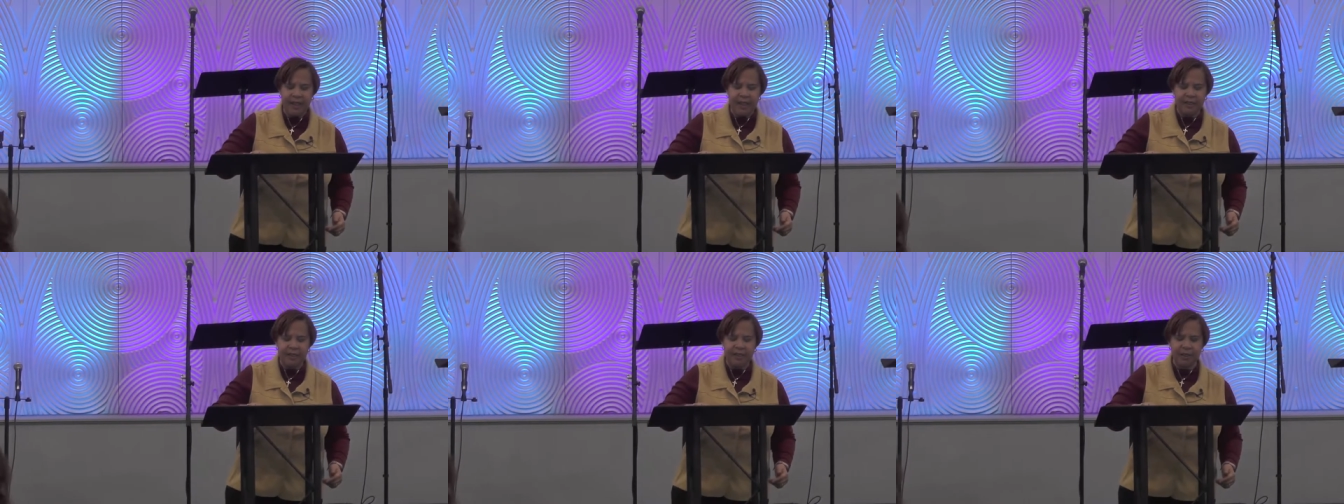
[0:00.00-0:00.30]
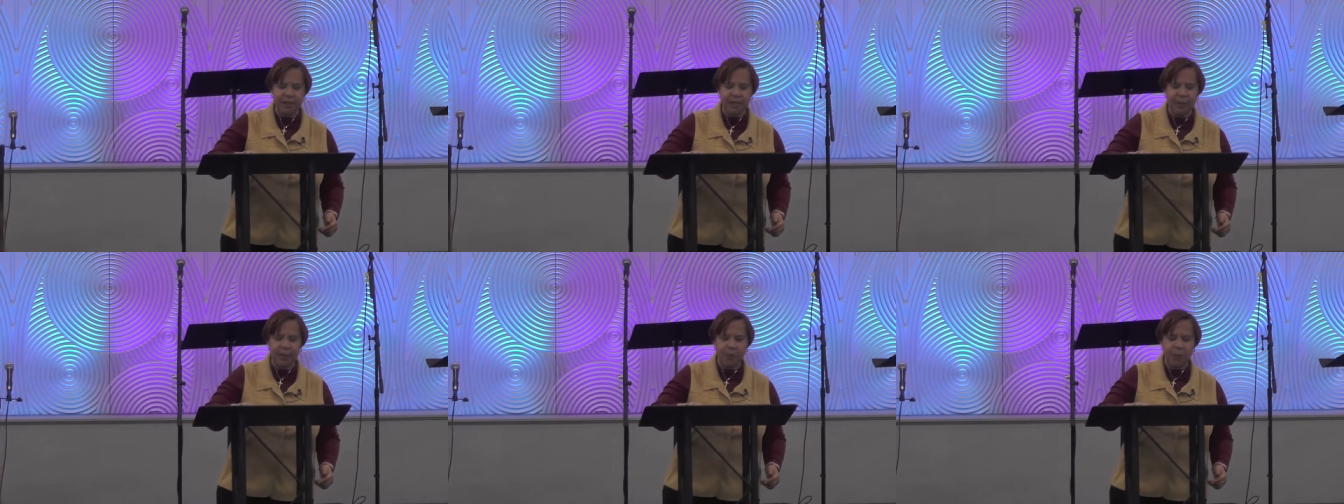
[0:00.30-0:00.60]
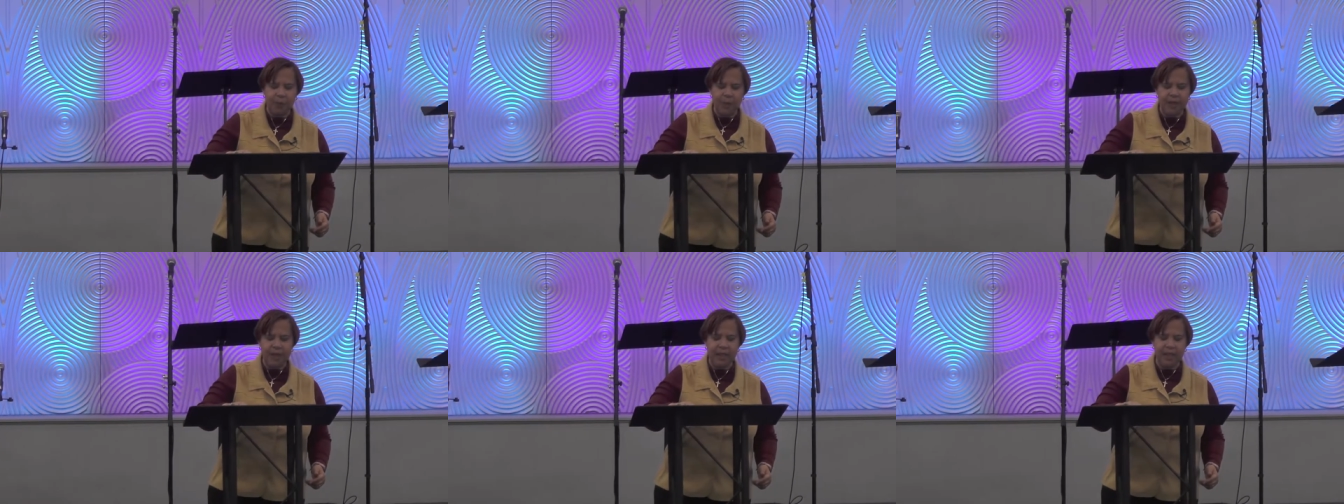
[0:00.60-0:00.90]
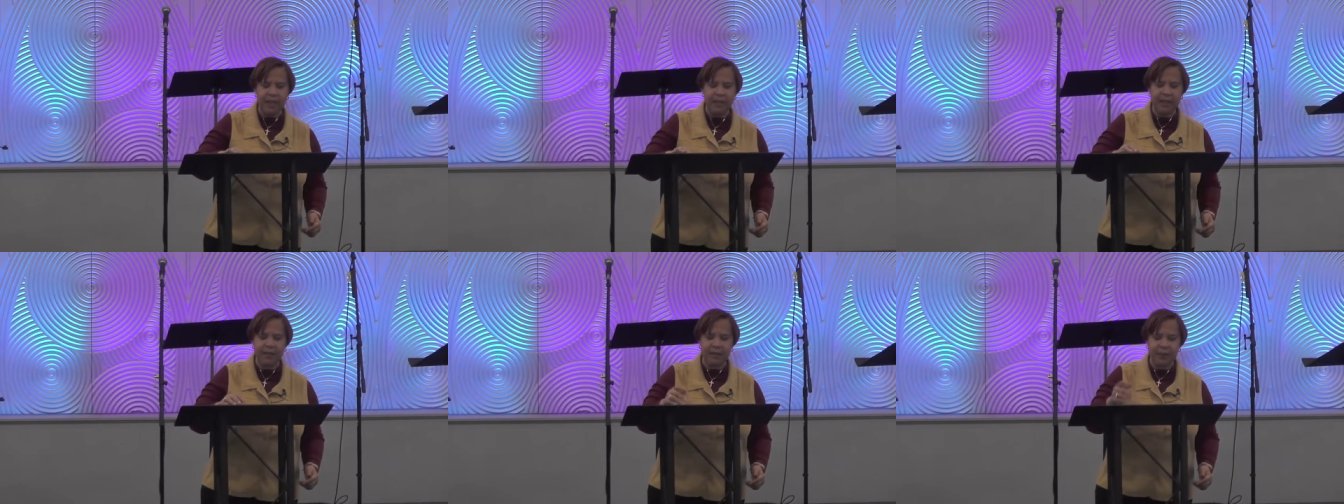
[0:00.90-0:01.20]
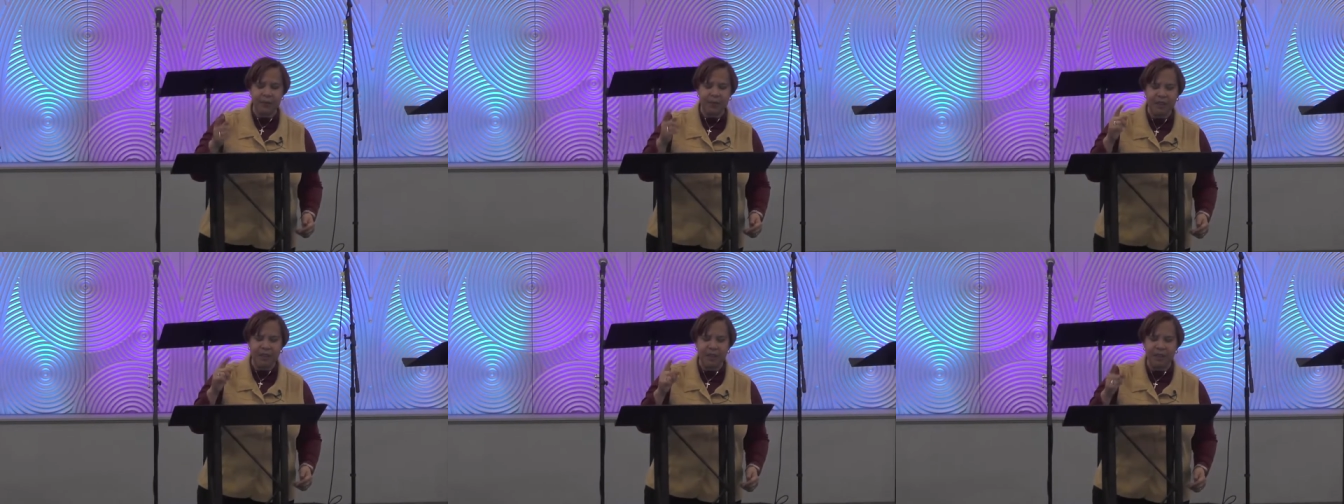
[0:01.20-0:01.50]
and so that we
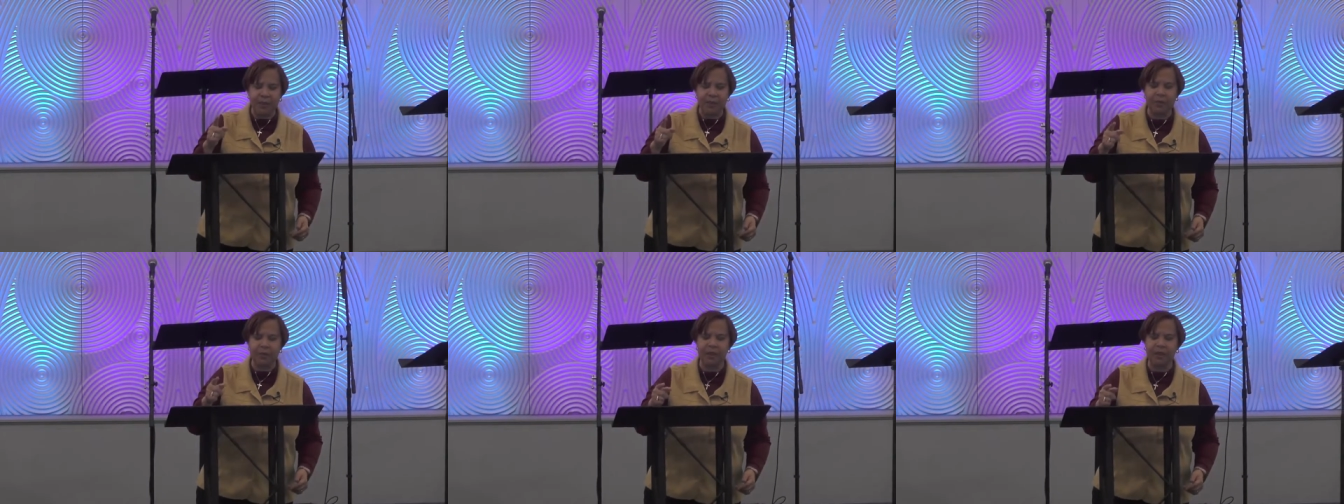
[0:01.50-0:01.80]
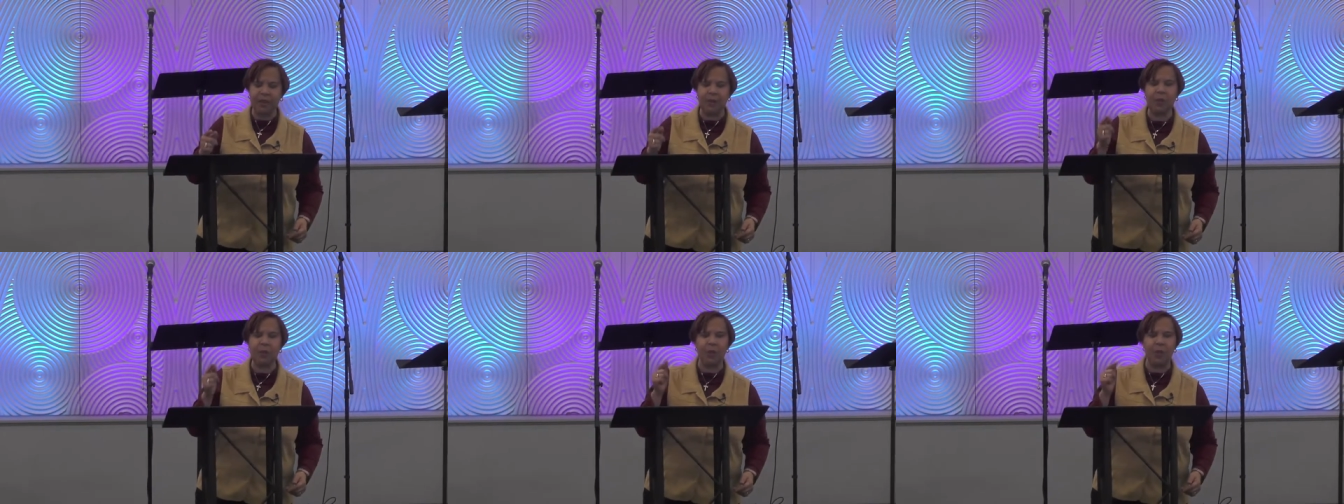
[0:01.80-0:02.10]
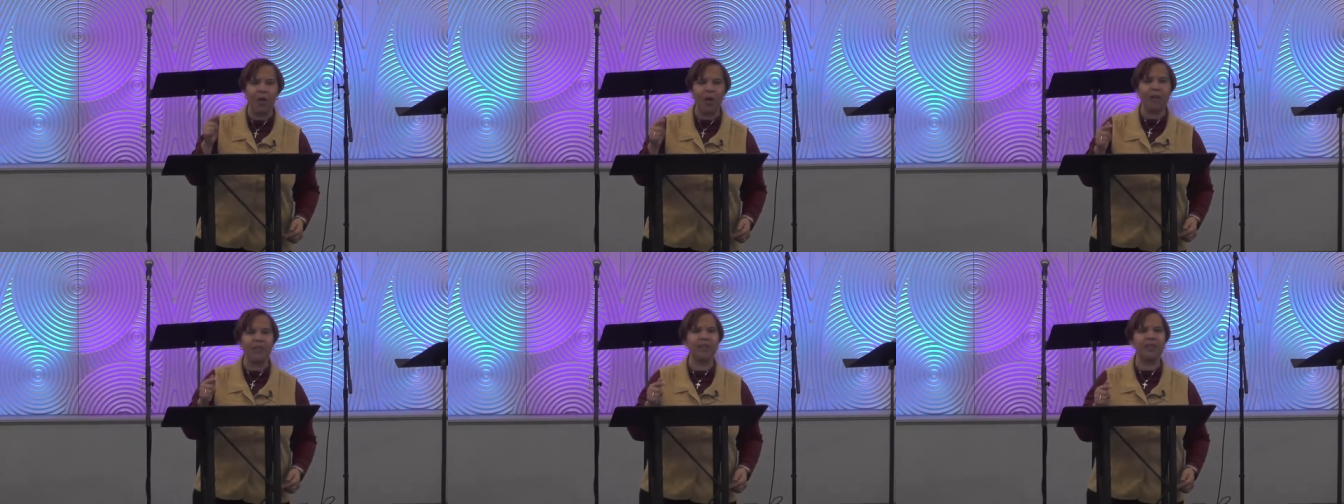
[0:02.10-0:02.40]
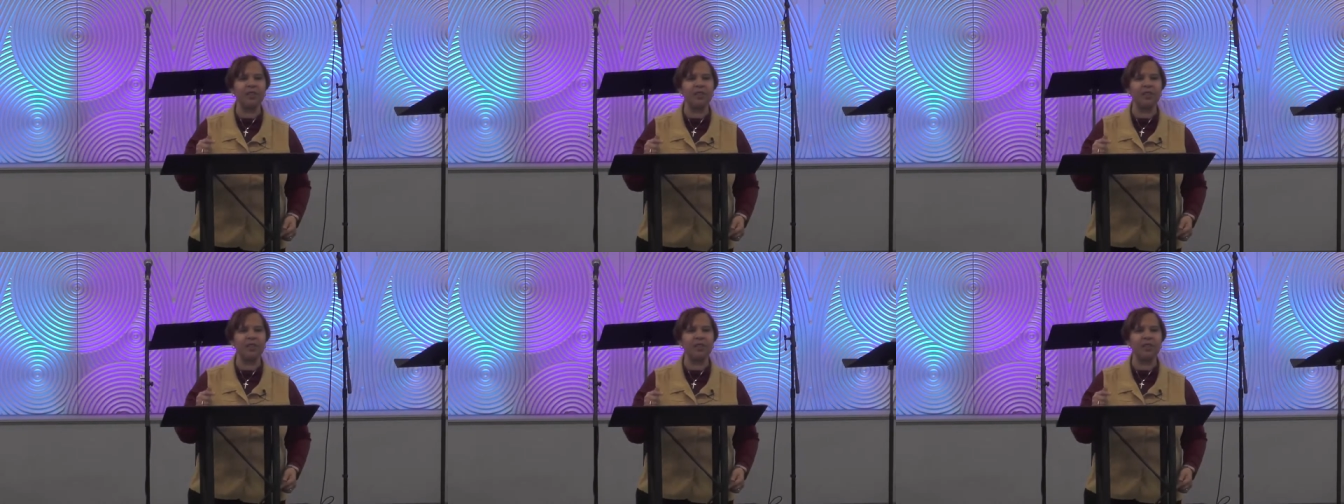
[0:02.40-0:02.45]
can literally walk